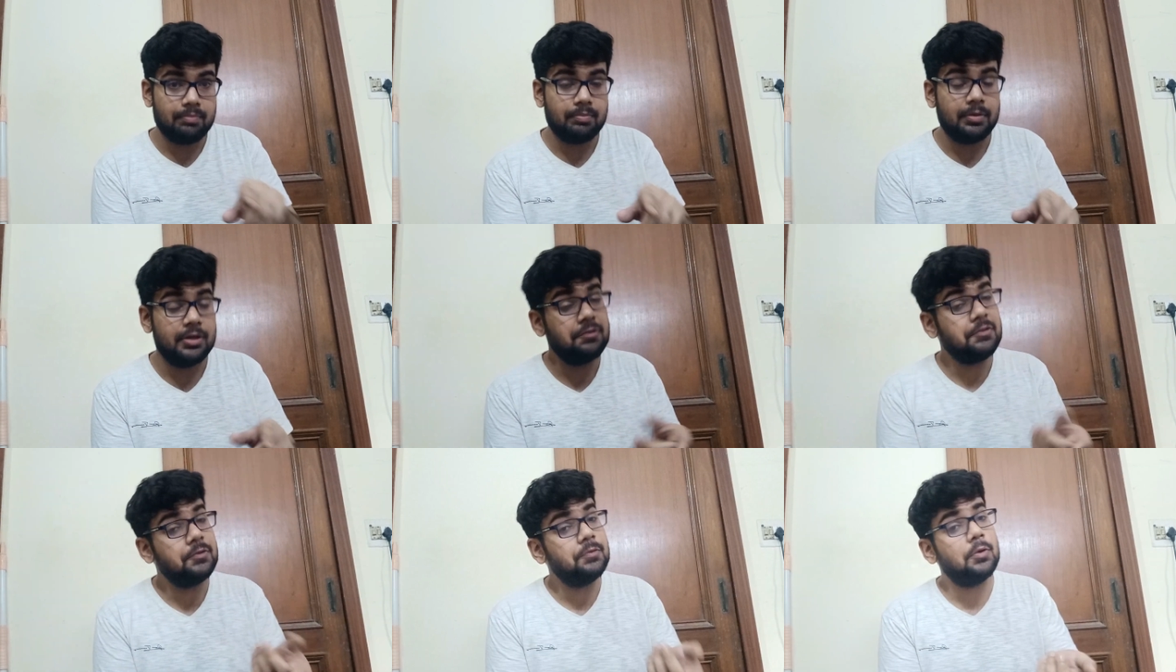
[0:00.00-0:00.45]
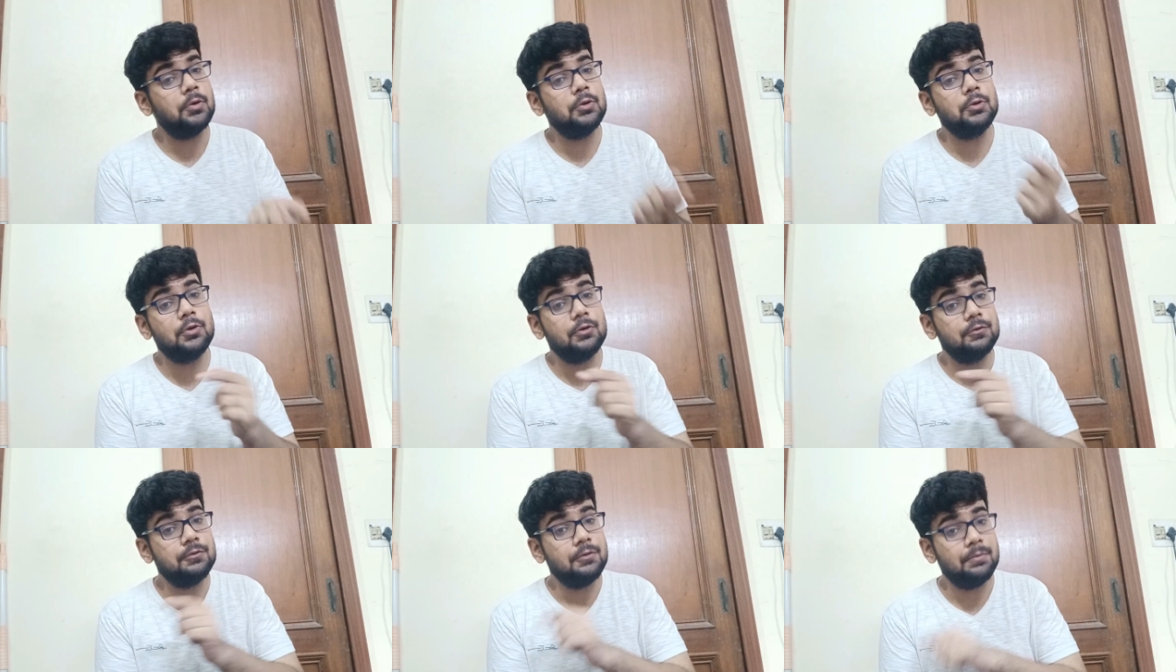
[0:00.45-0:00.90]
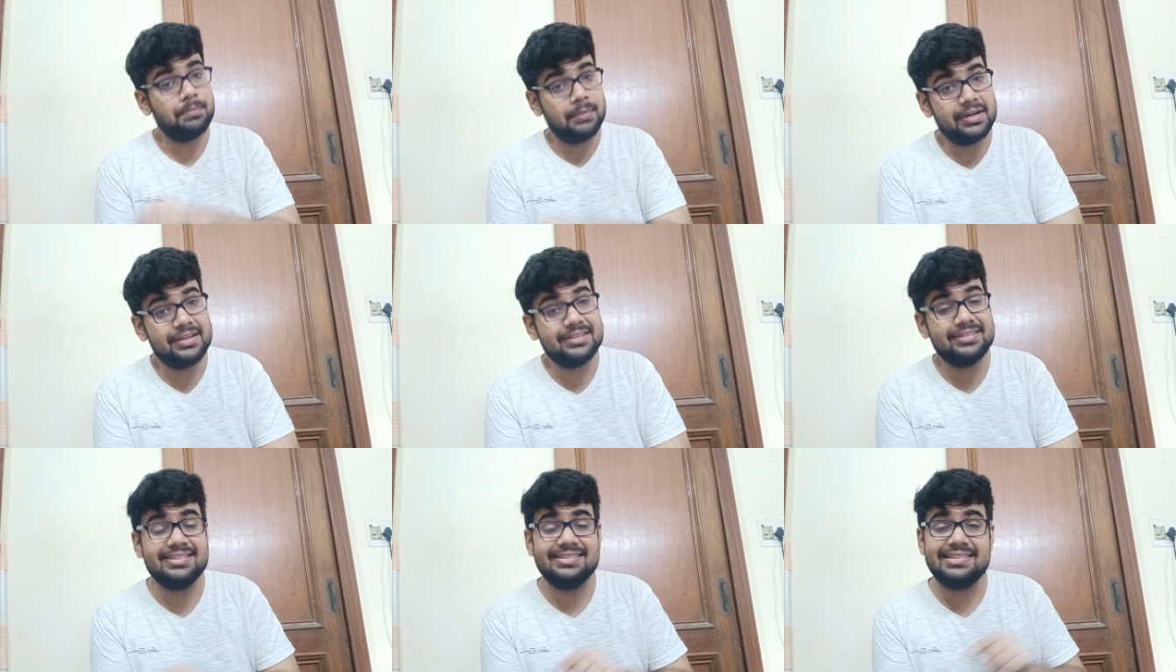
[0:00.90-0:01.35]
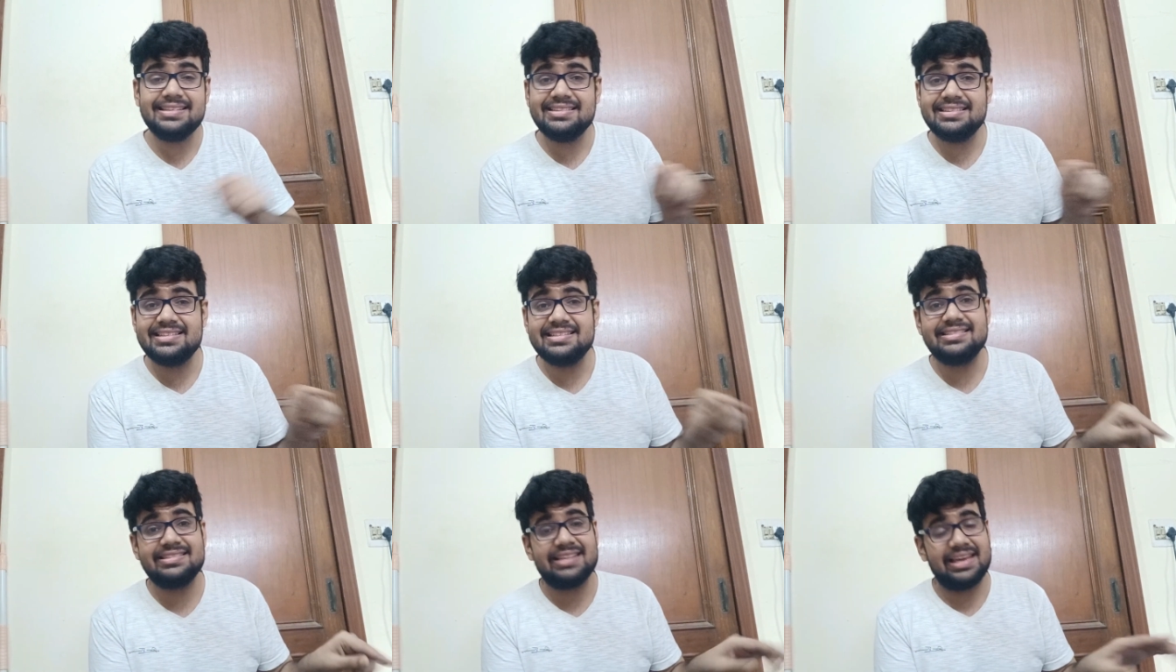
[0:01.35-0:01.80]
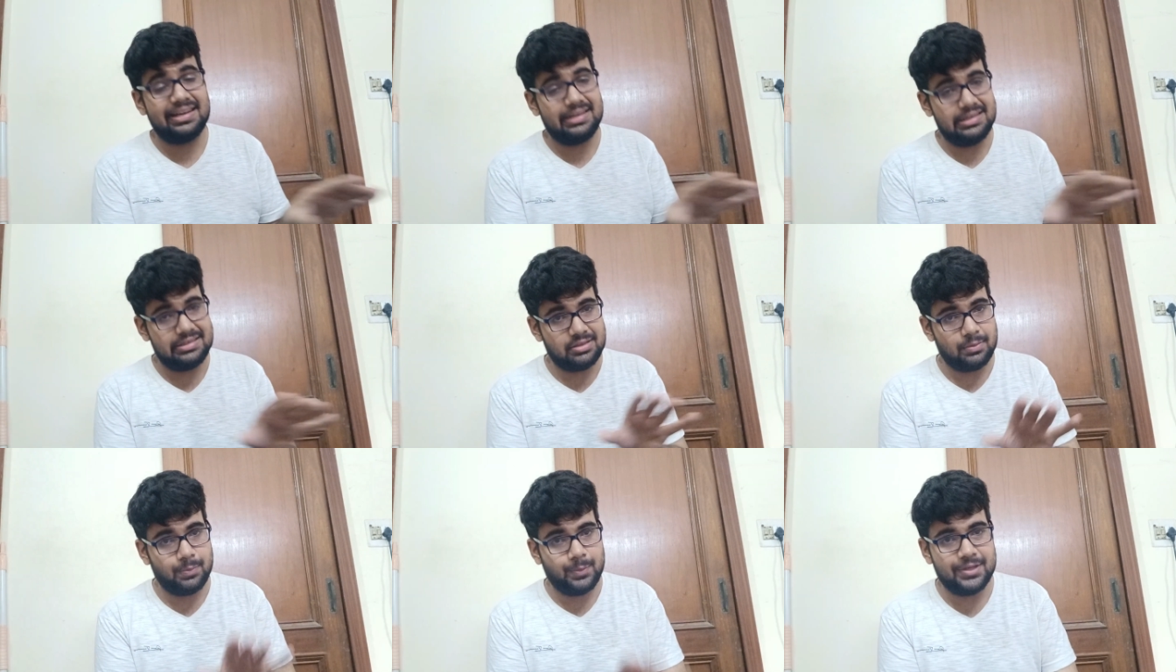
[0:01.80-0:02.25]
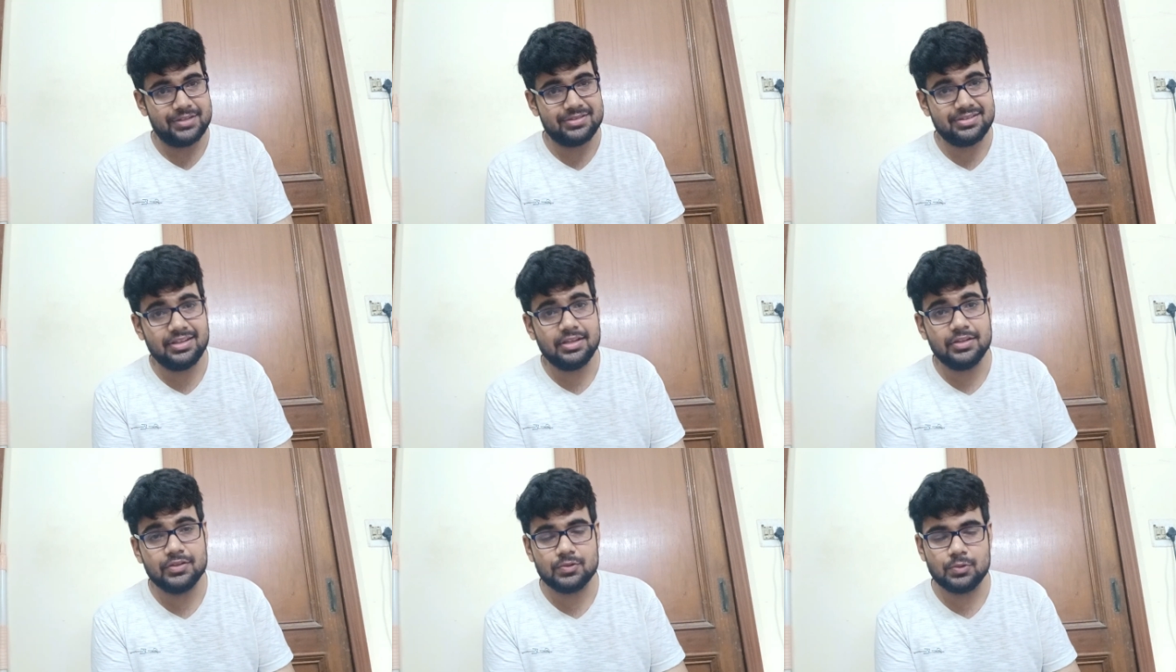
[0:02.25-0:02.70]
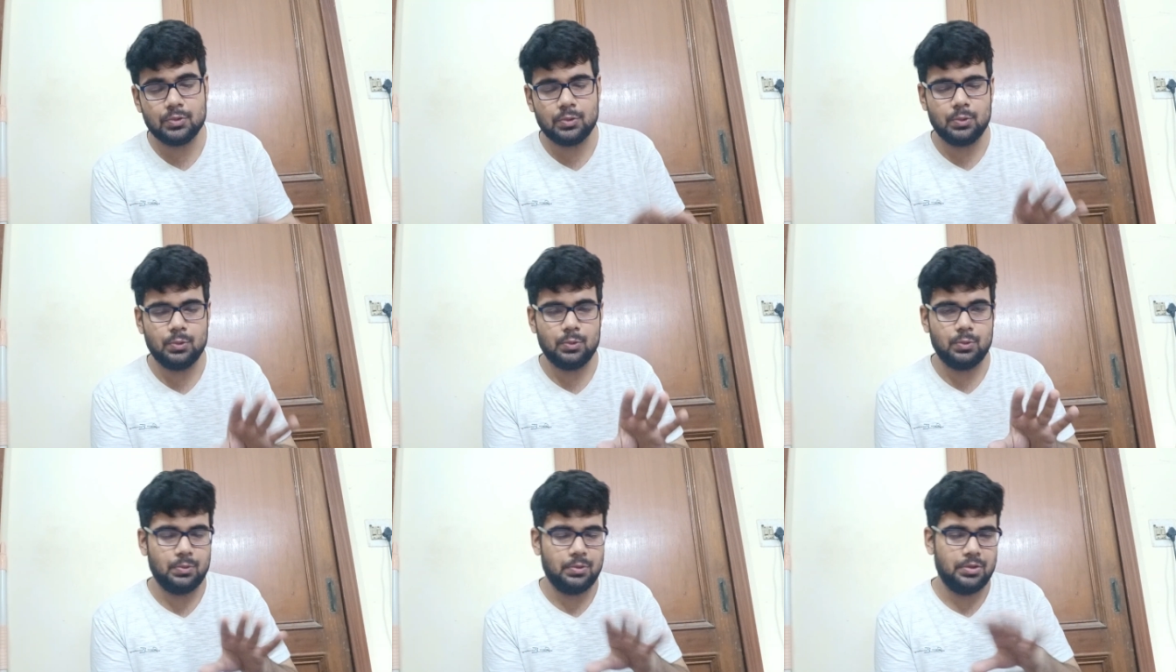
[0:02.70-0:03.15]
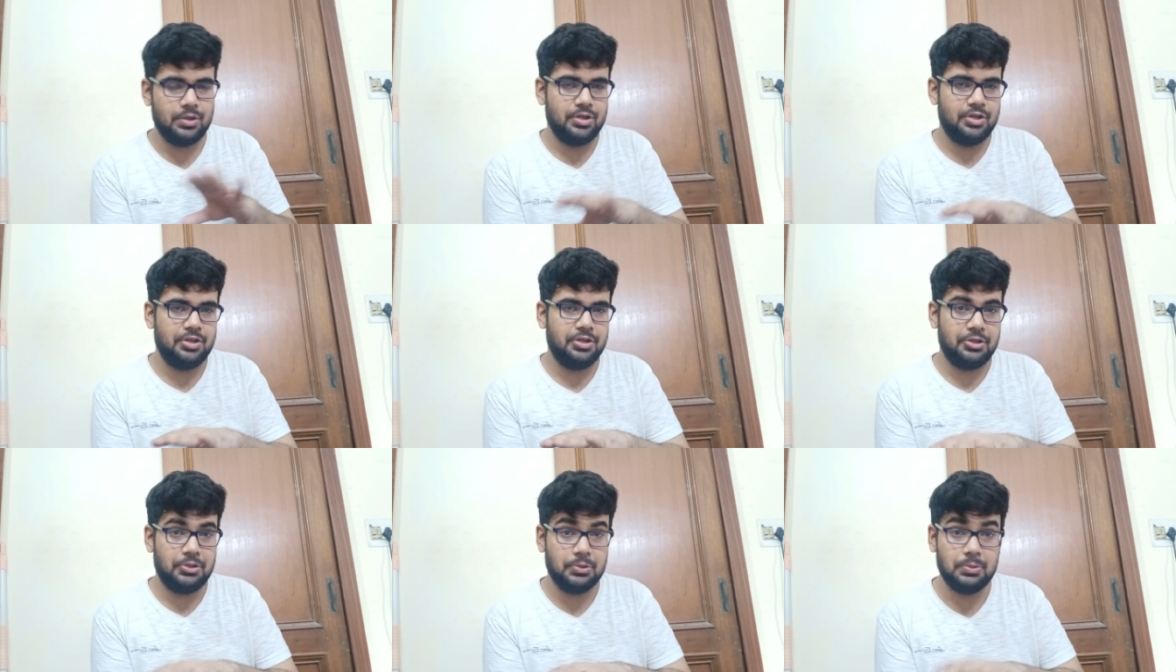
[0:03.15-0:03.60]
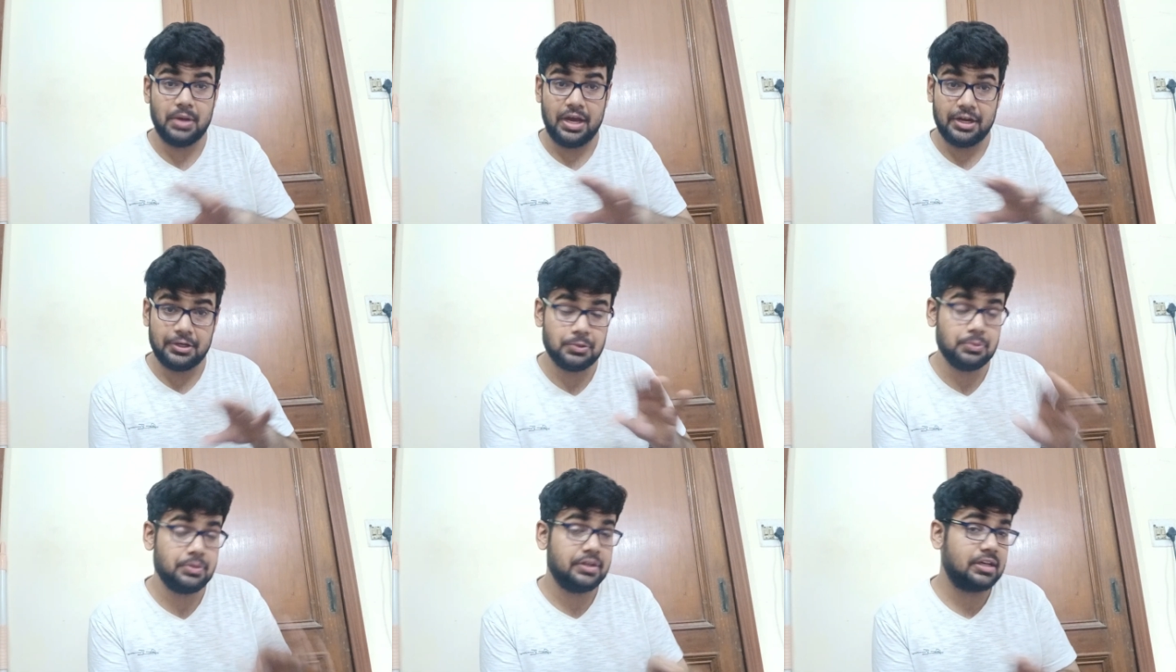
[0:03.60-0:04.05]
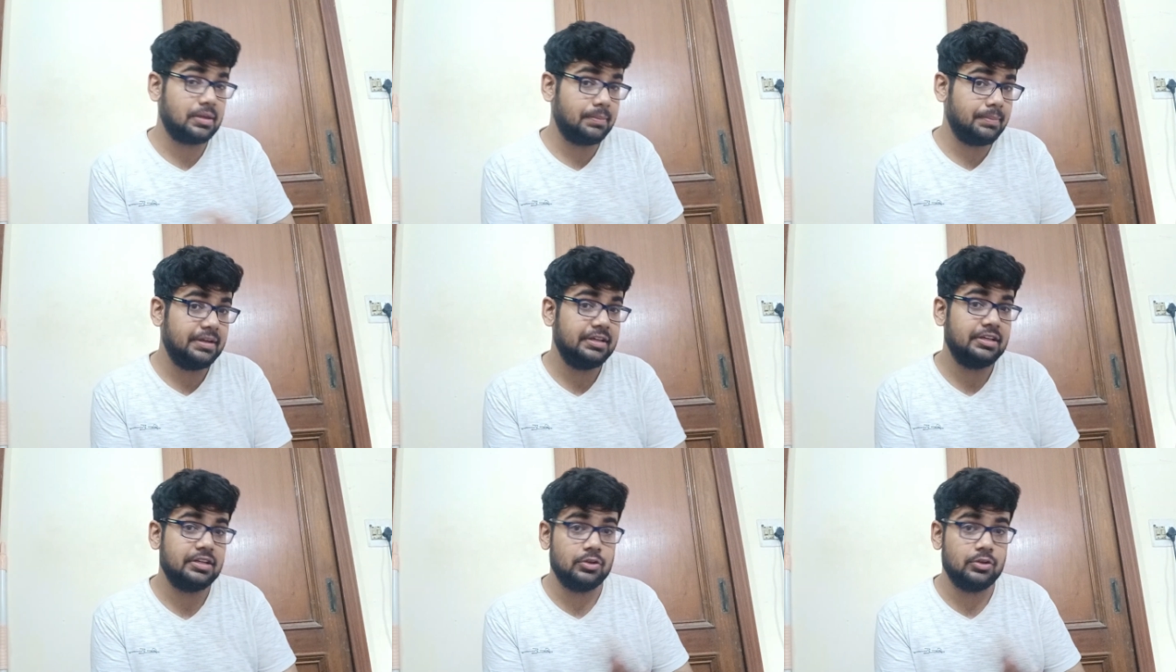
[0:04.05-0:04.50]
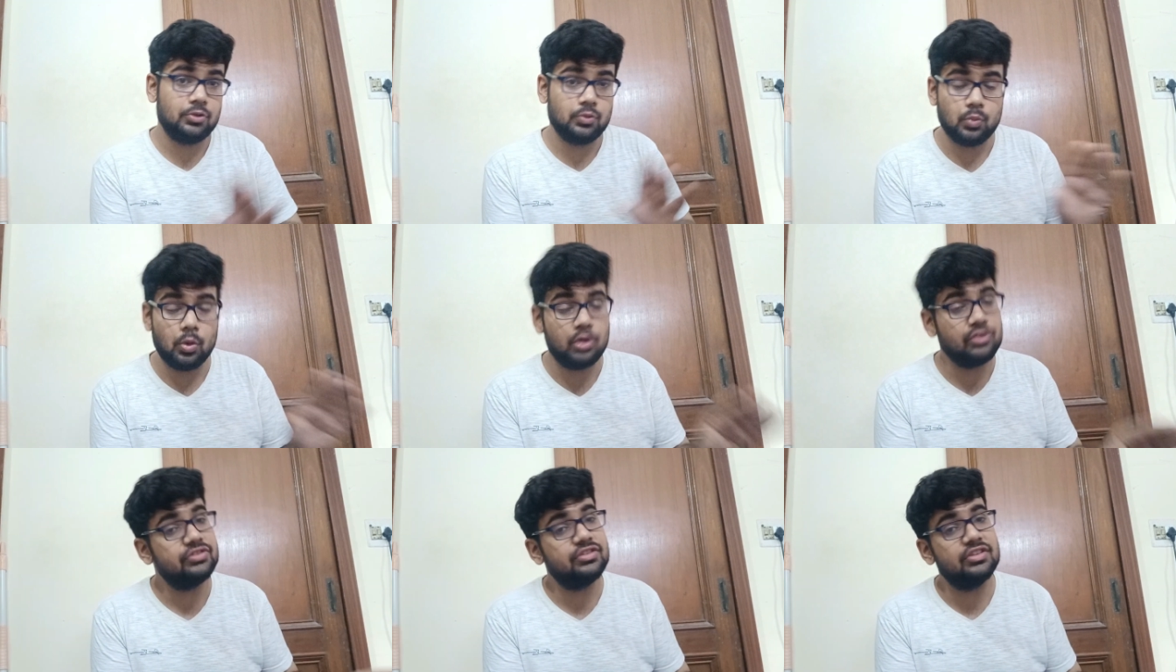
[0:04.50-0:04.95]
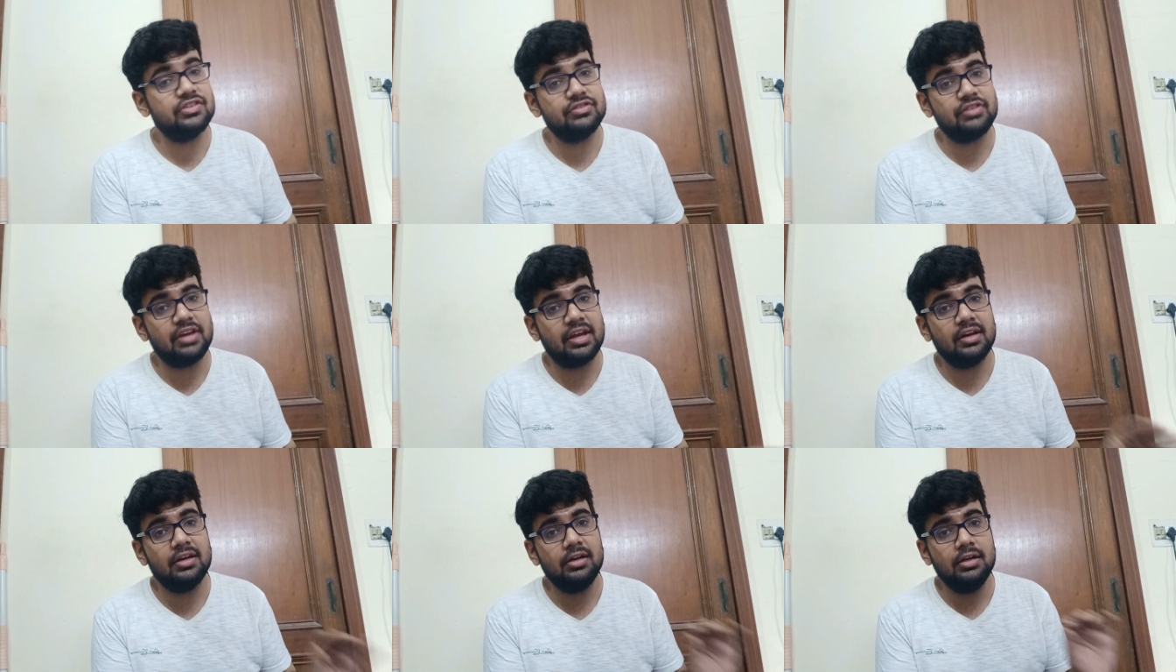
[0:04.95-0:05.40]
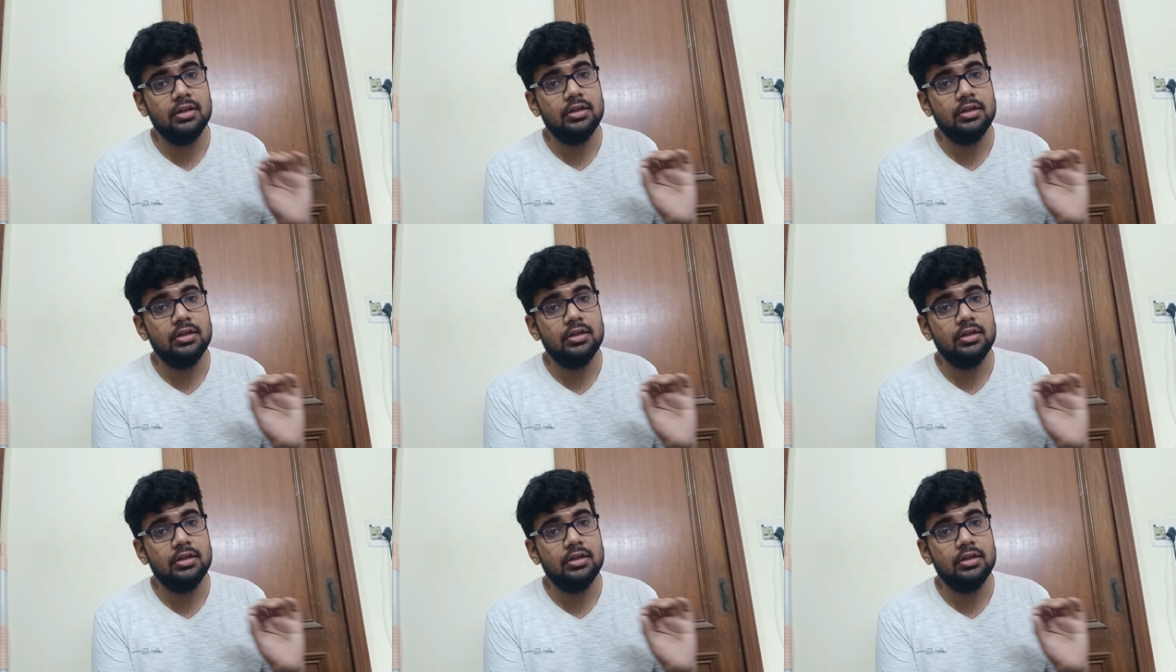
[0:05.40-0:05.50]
But if you want to go for medicine, then this channel is amazing, so uh, do I do recommend to watch this channel.